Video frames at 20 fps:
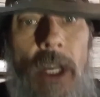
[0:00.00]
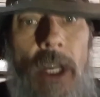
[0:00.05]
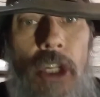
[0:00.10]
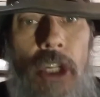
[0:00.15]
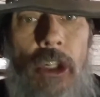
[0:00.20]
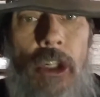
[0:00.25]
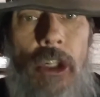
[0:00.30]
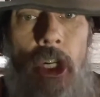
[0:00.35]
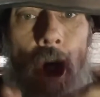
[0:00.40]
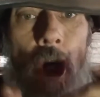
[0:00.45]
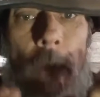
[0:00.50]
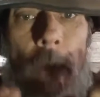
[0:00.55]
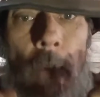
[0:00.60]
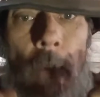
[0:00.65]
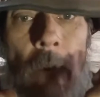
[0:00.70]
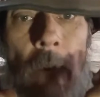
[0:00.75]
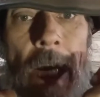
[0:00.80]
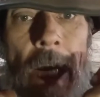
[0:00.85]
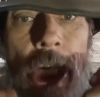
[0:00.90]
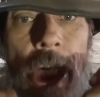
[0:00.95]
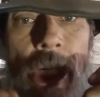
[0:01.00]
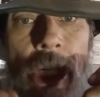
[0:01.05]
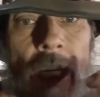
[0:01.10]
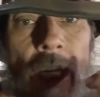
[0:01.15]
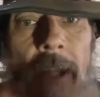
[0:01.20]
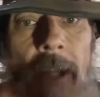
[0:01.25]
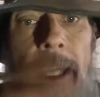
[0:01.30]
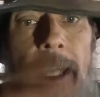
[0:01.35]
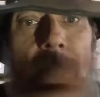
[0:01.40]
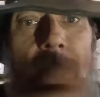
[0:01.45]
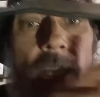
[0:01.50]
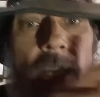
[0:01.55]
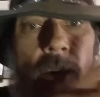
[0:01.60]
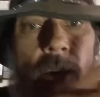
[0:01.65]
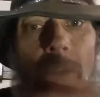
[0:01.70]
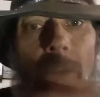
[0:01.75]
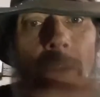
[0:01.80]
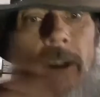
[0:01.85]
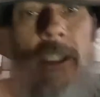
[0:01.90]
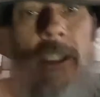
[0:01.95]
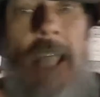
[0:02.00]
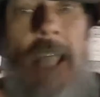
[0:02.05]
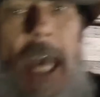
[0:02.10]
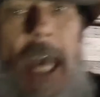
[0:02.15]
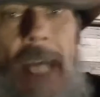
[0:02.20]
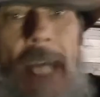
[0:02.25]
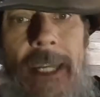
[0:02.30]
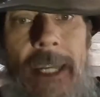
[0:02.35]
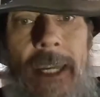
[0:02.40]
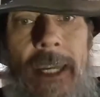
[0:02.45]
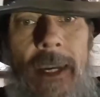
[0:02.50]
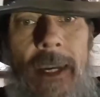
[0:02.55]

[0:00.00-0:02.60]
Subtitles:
You're a corporation, and they sell your debt,